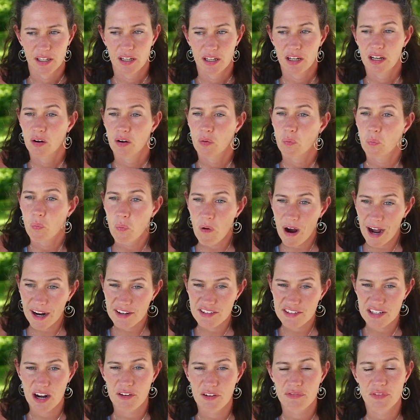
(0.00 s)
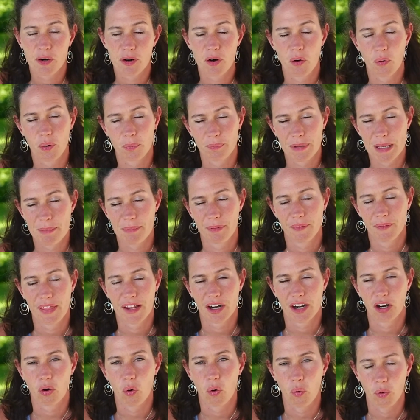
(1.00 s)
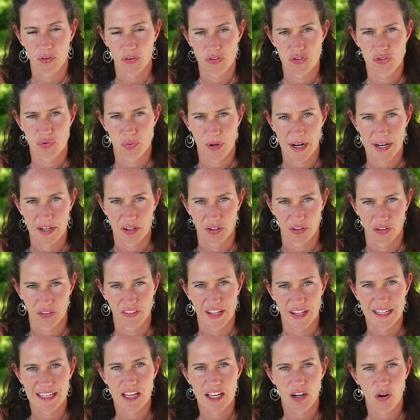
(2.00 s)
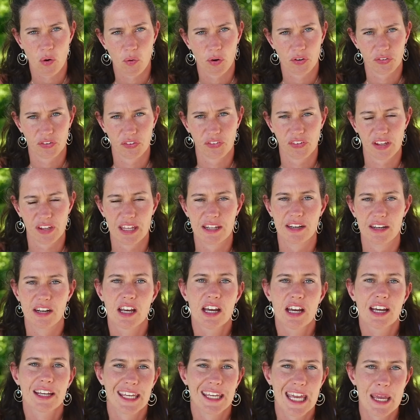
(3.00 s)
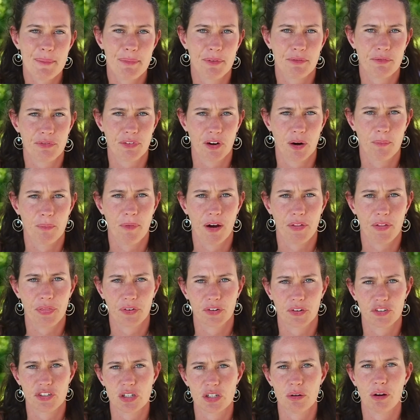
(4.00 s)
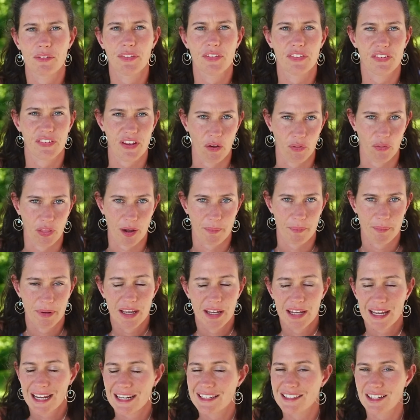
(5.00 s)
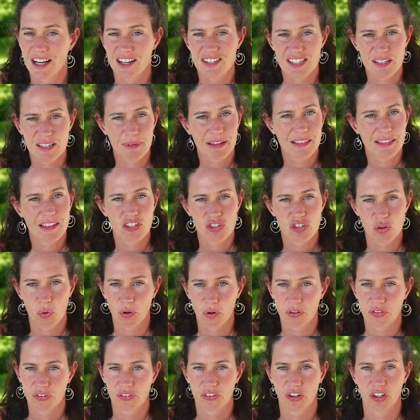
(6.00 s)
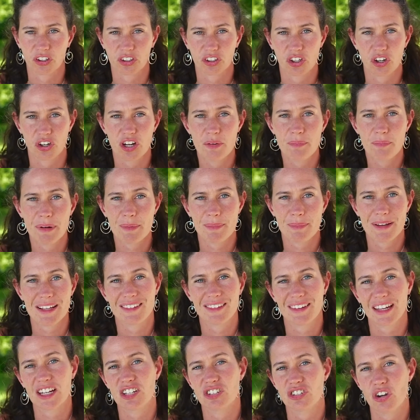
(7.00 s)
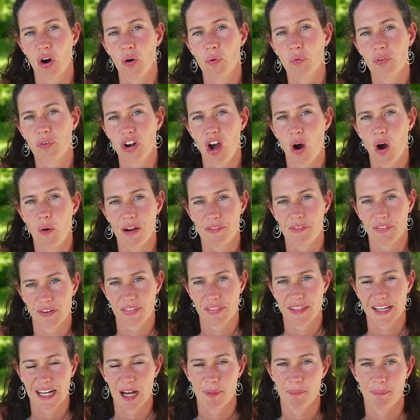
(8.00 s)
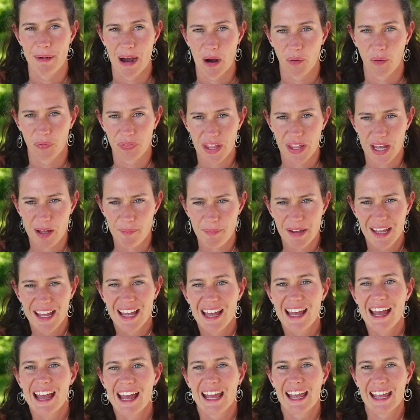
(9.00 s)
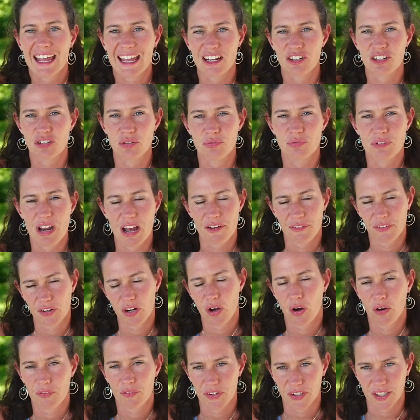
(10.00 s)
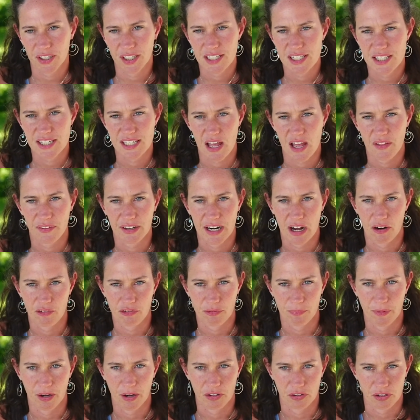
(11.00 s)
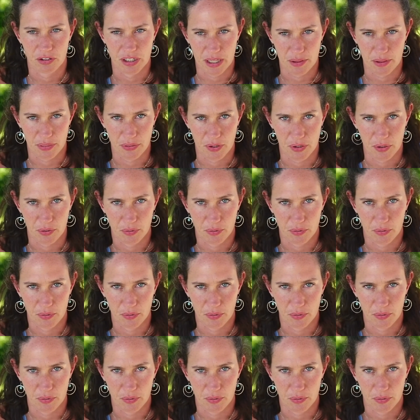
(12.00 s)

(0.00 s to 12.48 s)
Watch out for people that are horse traders. They get horses in, keep them for a month or two, and then sell them. It doesn't mean these horses aren't good, but it means they don't know everything about them, and you never know if they're going to sell it out from underneath you.